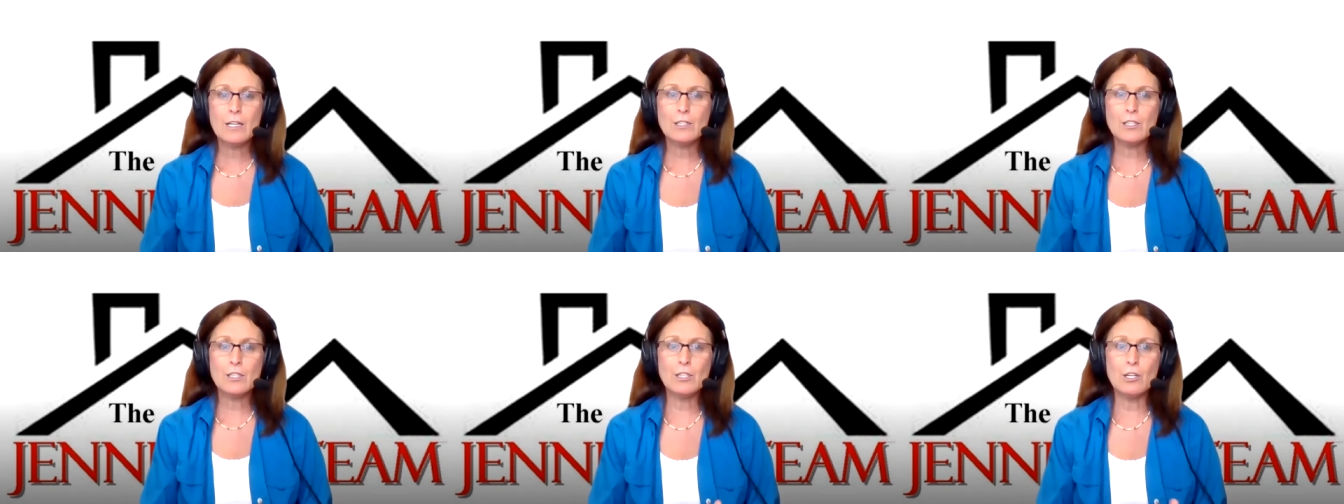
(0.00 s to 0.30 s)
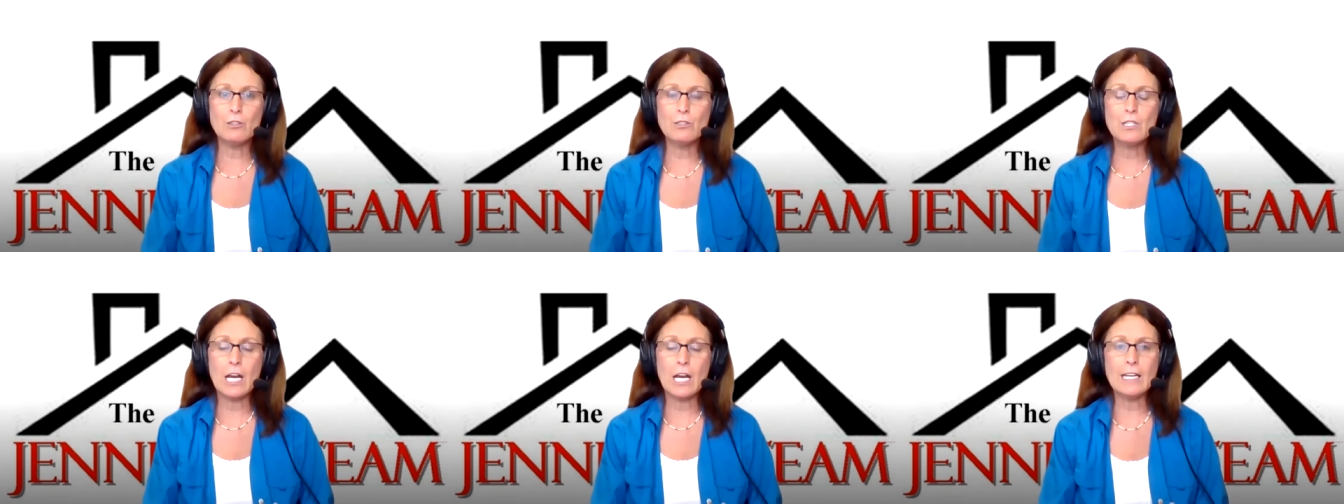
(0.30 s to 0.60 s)
you
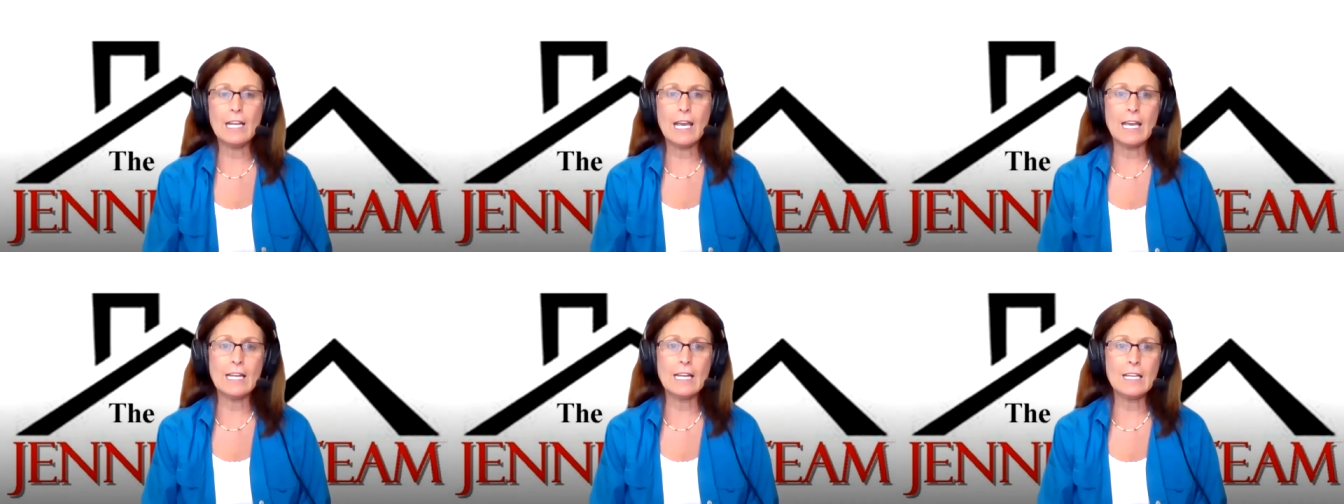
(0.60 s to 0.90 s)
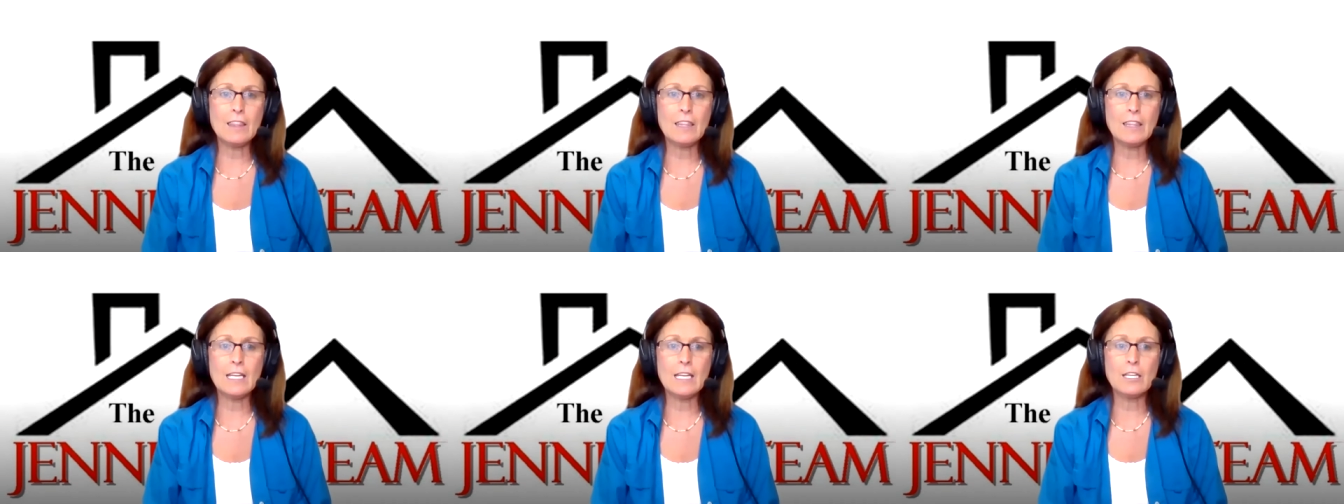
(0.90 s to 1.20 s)
know done
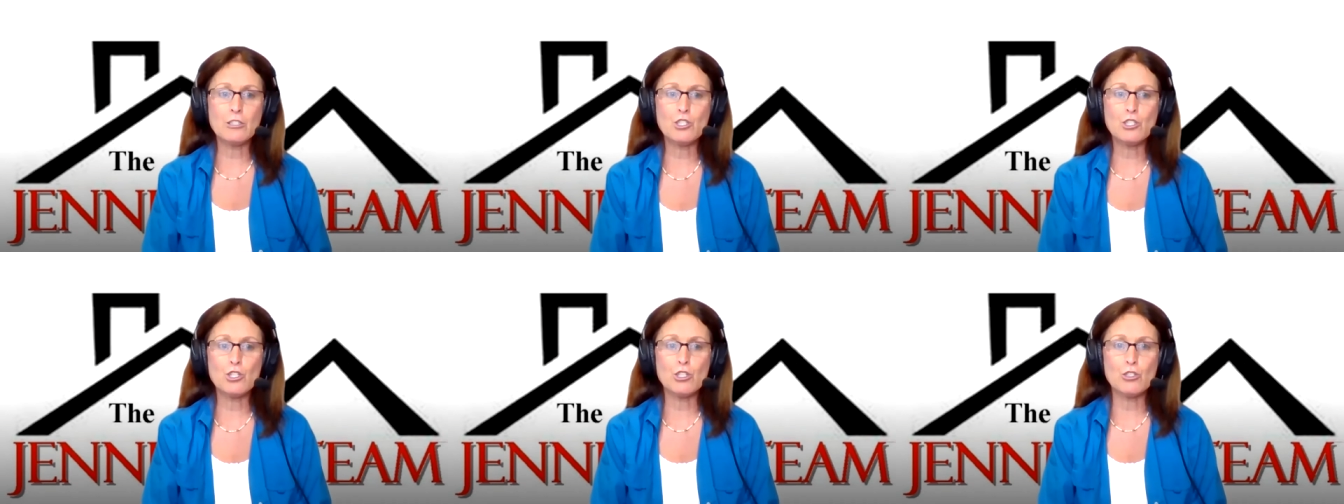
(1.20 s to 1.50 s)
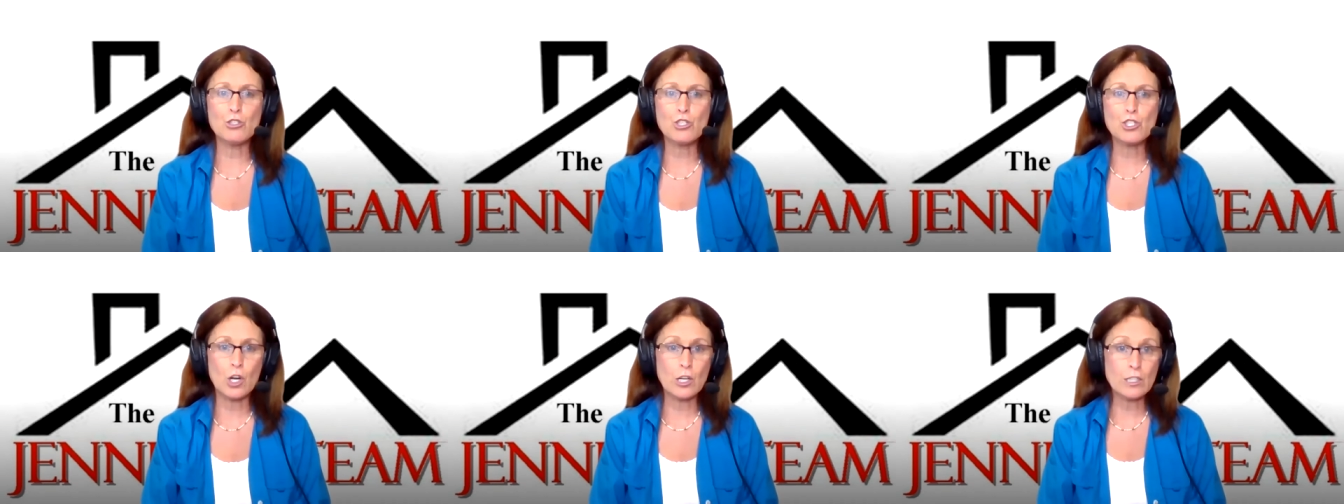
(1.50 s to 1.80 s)
anything to
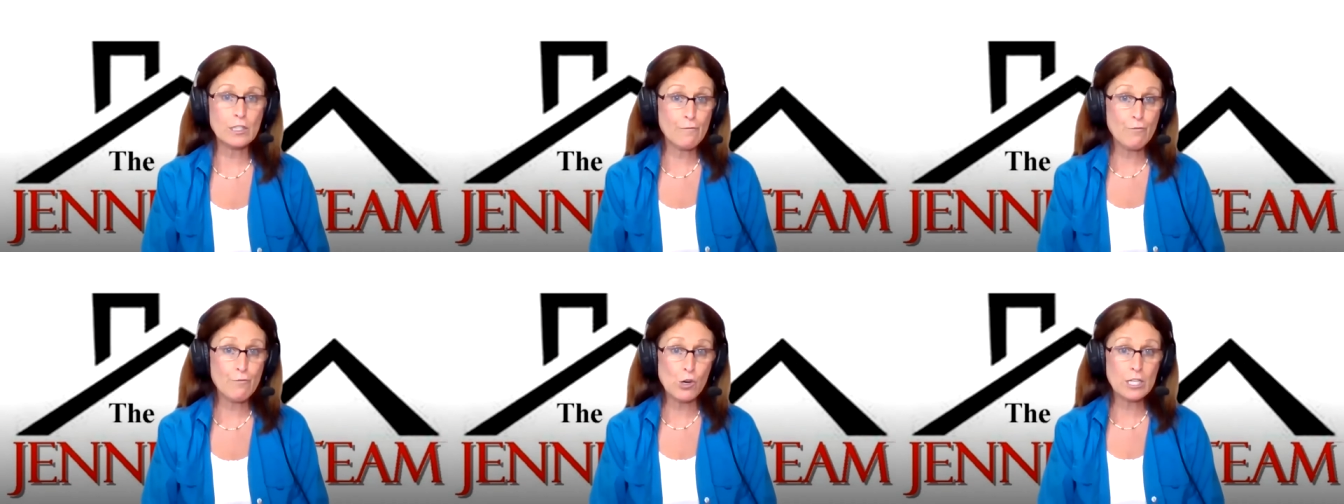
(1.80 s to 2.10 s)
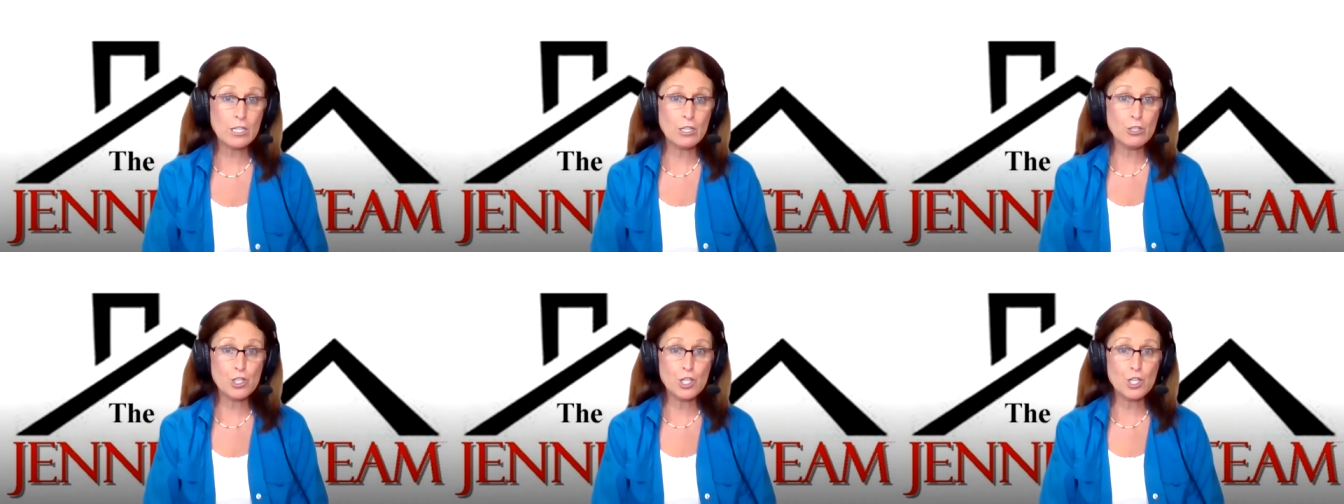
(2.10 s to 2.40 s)
start the
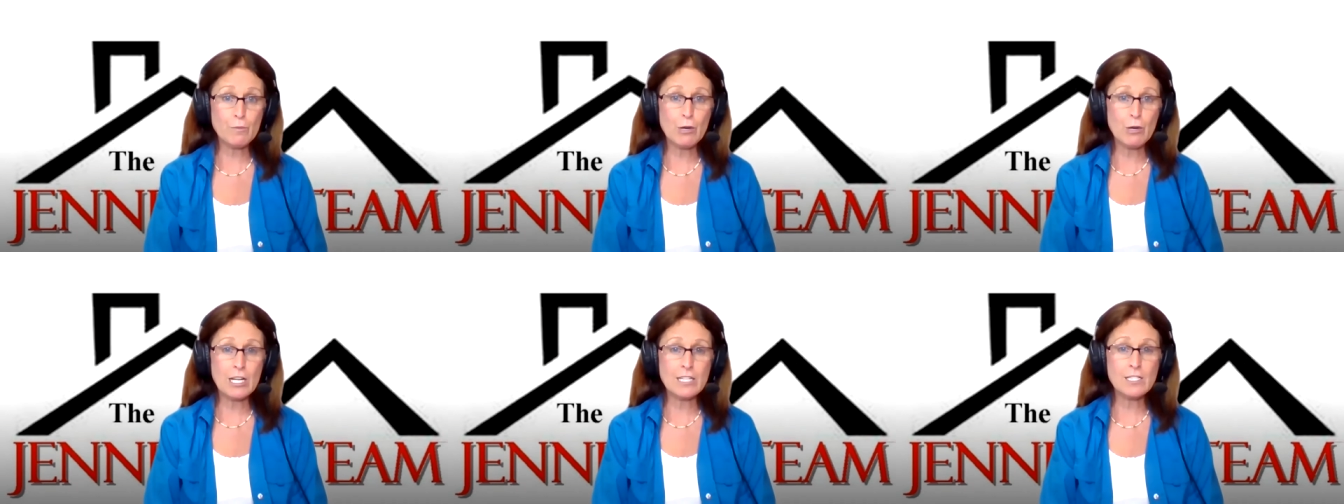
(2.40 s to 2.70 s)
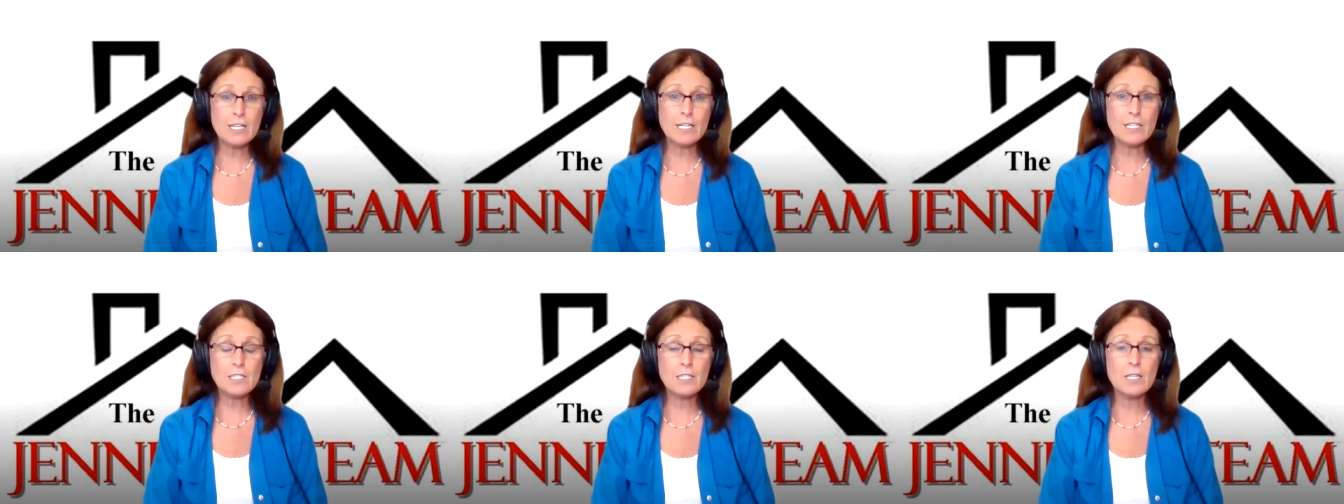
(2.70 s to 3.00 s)
foreclosure
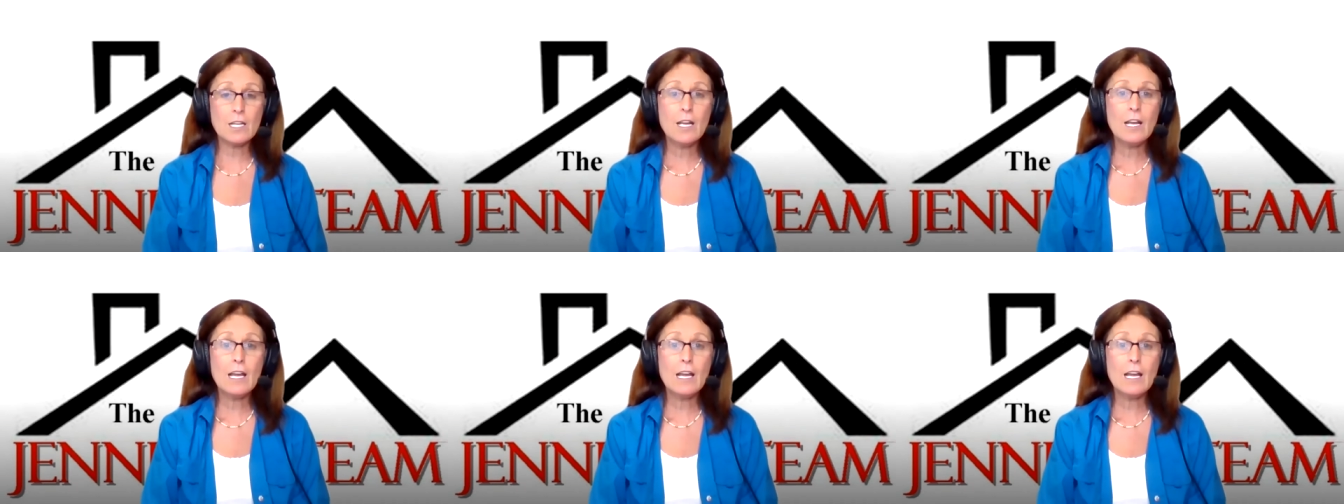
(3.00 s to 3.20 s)
process,